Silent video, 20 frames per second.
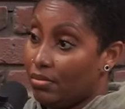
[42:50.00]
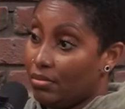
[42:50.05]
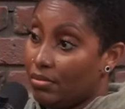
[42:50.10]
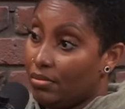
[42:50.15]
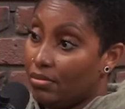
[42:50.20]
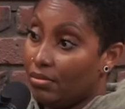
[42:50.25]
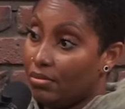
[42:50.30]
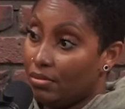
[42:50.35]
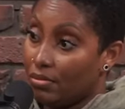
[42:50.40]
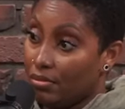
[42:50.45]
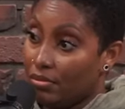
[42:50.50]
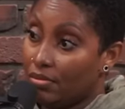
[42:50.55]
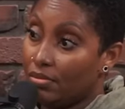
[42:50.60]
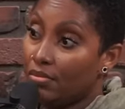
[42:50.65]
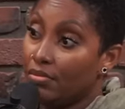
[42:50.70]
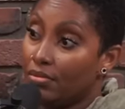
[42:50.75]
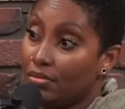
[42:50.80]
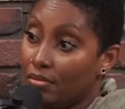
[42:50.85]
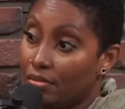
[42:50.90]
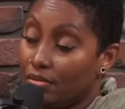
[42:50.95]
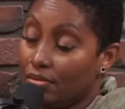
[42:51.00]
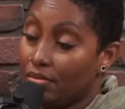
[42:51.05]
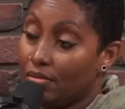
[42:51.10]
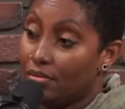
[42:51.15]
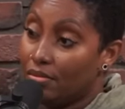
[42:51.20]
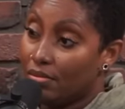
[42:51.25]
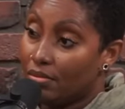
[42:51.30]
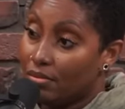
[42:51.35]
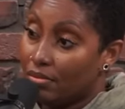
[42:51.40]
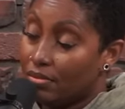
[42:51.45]
talking about?" Mm-hmm. And
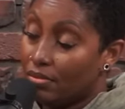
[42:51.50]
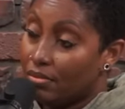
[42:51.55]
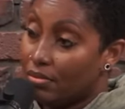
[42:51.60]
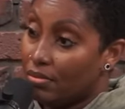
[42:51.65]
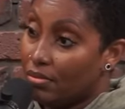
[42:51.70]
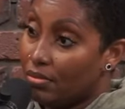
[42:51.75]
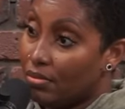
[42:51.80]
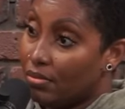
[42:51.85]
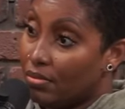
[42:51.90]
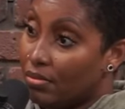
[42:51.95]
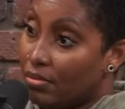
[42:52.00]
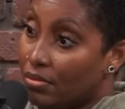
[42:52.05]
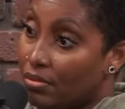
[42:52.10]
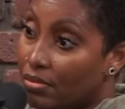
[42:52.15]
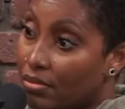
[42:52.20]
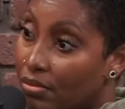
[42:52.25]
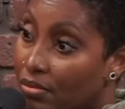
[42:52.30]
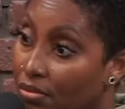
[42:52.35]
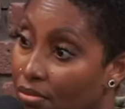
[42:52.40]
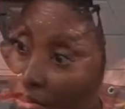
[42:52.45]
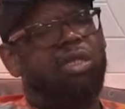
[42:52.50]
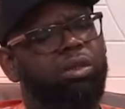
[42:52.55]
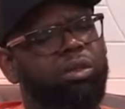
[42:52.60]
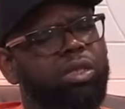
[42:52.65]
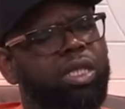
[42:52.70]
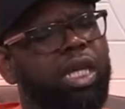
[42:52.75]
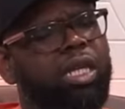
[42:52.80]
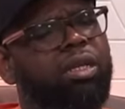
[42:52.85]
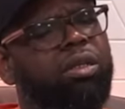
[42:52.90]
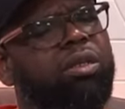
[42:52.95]
so she
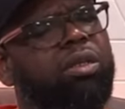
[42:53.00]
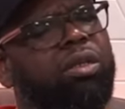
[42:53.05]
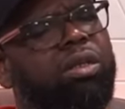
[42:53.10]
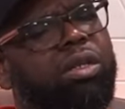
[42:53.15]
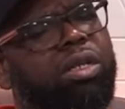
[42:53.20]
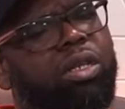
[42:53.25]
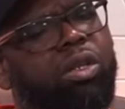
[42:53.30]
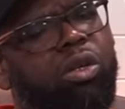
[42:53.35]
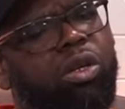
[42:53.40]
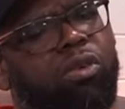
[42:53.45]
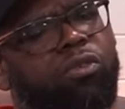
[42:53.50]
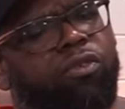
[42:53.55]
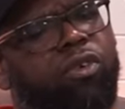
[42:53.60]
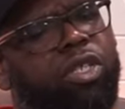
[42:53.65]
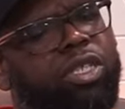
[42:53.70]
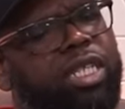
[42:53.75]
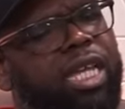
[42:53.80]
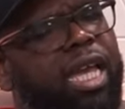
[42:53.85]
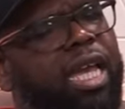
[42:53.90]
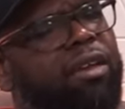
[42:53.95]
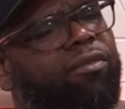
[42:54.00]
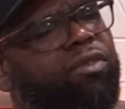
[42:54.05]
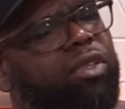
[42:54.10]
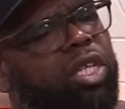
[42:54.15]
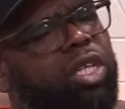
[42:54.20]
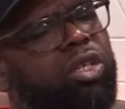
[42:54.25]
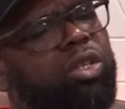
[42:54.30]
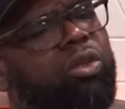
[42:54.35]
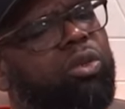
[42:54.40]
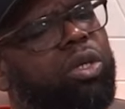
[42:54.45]
was like, "In order for us to have
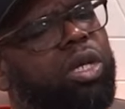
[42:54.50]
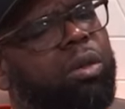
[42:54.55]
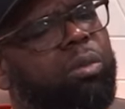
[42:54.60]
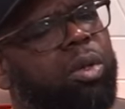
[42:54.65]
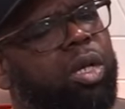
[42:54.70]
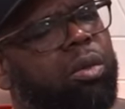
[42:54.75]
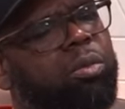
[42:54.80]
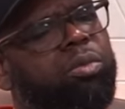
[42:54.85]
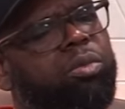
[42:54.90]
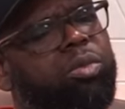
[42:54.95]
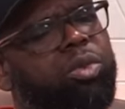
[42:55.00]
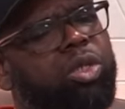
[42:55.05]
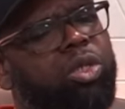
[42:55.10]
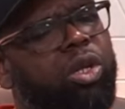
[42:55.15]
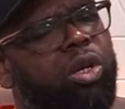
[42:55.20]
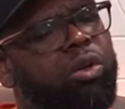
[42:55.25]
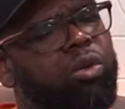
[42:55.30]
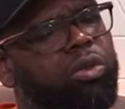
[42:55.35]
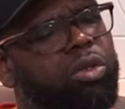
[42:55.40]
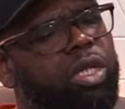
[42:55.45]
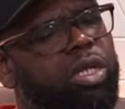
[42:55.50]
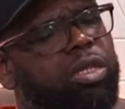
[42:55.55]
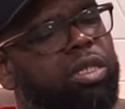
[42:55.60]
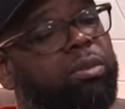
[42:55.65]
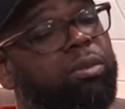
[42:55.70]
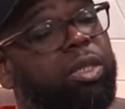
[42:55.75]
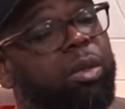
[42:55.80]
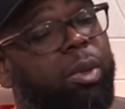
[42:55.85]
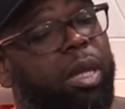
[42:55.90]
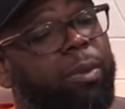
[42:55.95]
NICU come up, you know, the,
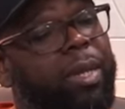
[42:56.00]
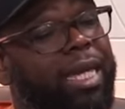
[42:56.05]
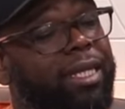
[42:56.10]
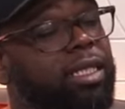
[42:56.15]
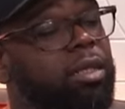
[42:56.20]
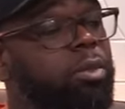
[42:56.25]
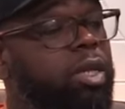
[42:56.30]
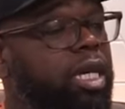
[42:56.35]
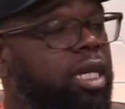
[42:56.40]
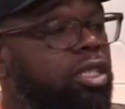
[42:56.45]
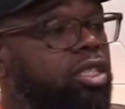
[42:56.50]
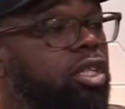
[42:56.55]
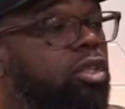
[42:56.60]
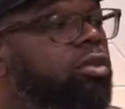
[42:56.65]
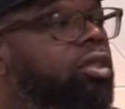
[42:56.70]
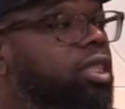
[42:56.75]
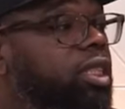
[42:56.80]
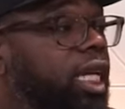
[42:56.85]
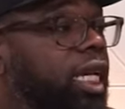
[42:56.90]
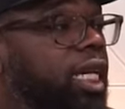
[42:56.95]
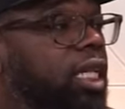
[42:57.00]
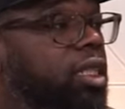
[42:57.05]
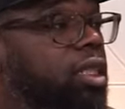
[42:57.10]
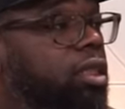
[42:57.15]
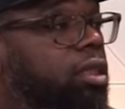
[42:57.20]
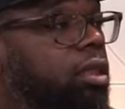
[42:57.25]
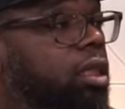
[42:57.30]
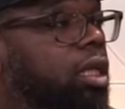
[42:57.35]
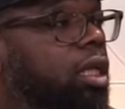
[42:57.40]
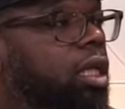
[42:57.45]
the baby has to be at a certain
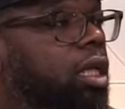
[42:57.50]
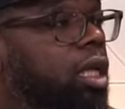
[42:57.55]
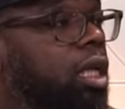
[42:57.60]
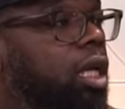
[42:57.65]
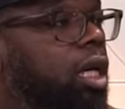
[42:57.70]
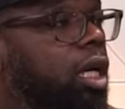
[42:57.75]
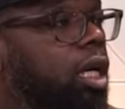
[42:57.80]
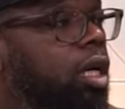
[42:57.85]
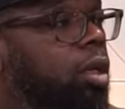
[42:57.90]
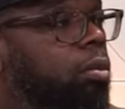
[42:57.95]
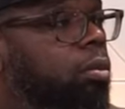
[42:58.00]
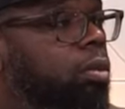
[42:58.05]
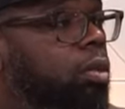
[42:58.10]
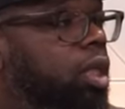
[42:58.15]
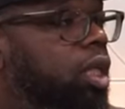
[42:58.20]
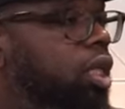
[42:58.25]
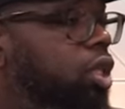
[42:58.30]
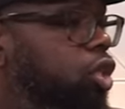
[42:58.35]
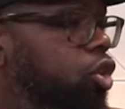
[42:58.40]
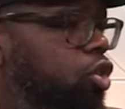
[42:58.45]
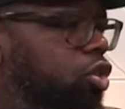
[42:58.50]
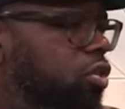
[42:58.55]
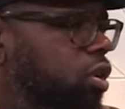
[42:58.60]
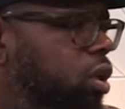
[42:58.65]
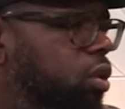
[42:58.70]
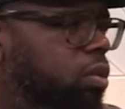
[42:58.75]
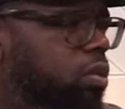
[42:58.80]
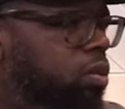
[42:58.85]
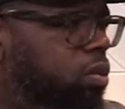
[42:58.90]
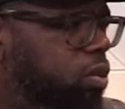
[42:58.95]
stage um, in
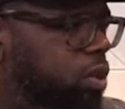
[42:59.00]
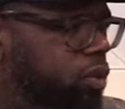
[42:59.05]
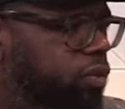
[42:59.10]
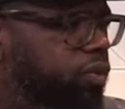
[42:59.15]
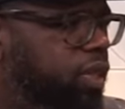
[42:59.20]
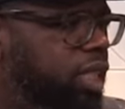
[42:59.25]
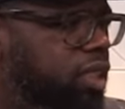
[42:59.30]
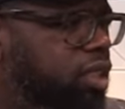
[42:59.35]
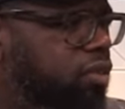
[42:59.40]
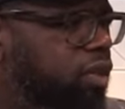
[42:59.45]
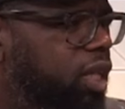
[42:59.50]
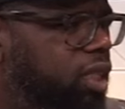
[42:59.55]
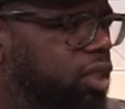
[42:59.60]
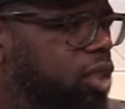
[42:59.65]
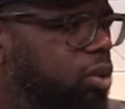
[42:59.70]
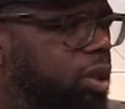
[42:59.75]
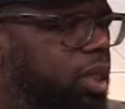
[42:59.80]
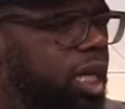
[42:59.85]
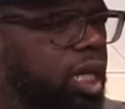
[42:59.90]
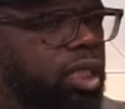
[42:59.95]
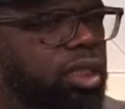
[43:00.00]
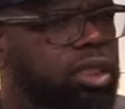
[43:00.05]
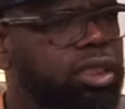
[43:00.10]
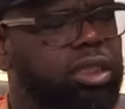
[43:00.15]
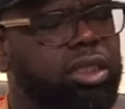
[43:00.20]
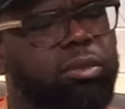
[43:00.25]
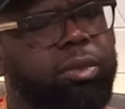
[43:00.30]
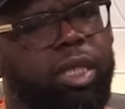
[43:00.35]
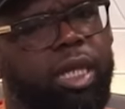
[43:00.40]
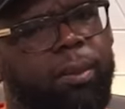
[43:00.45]
utero, if that's mm-hmm. the terminology,
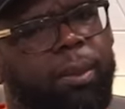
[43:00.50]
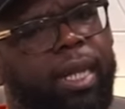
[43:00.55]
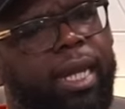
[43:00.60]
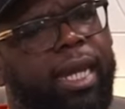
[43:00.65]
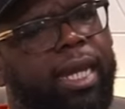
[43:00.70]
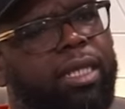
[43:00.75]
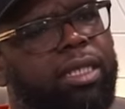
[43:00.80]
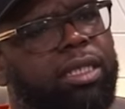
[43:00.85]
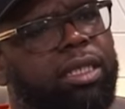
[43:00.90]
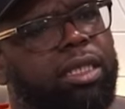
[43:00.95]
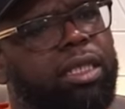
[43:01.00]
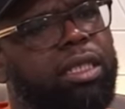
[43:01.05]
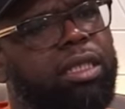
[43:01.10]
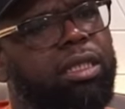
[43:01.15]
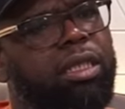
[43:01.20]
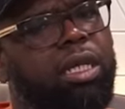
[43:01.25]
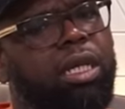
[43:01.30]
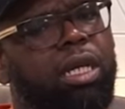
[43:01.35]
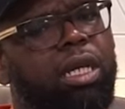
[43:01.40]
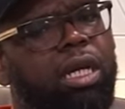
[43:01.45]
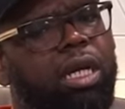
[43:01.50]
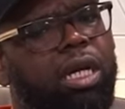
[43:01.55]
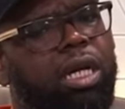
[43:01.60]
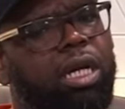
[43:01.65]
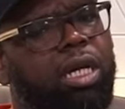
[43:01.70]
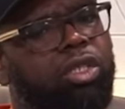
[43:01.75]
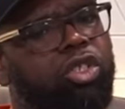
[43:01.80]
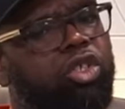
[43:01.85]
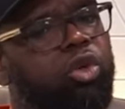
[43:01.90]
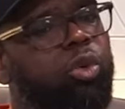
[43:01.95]
to be able to actually
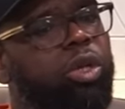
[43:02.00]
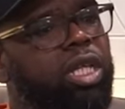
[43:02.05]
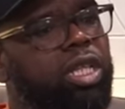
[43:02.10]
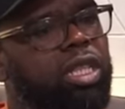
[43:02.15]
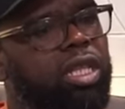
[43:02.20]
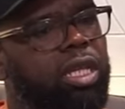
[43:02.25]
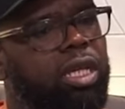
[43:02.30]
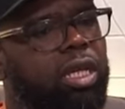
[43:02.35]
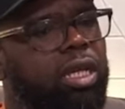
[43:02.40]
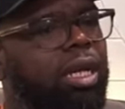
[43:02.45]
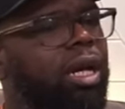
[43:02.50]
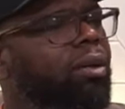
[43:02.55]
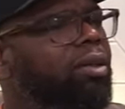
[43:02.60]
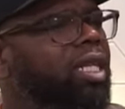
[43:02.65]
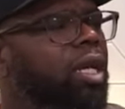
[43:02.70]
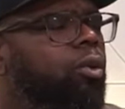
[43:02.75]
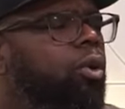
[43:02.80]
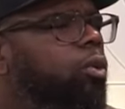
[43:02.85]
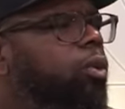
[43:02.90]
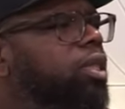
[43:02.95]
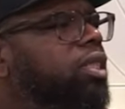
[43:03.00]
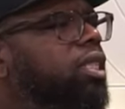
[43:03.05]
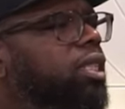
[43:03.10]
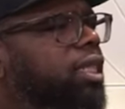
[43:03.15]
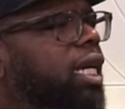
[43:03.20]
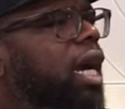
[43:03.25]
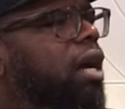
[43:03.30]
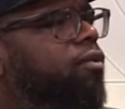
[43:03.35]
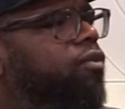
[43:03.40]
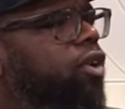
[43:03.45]
uh, do anything." And I was like, "Well, what's the
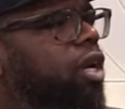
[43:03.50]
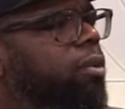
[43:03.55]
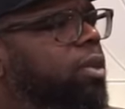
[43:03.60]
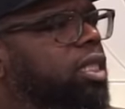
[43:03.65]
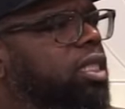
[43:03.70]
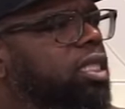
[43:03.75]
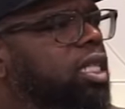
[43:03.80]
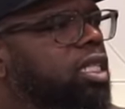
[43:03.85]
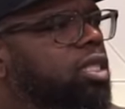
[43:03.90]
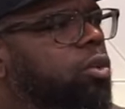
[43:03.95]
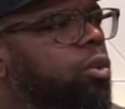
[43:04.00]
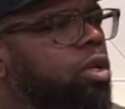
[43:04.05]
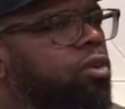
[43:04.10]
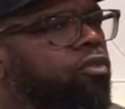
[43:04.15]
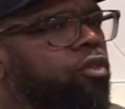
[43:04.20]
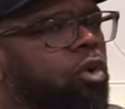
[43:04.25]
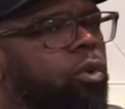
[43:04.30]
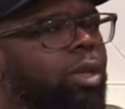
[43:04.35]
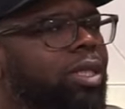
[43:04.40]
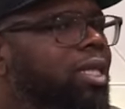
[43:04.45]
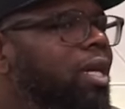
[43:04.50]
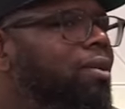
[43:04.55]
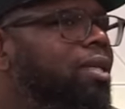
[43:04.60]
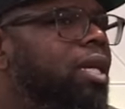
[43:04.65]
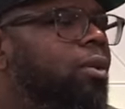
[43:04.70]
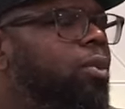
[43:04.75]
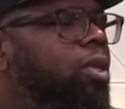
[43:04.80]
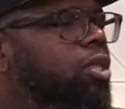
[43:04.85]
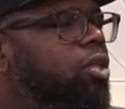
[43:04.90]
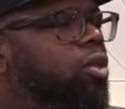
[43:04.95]
time frame?" She said, "24 weeks." I was like, "We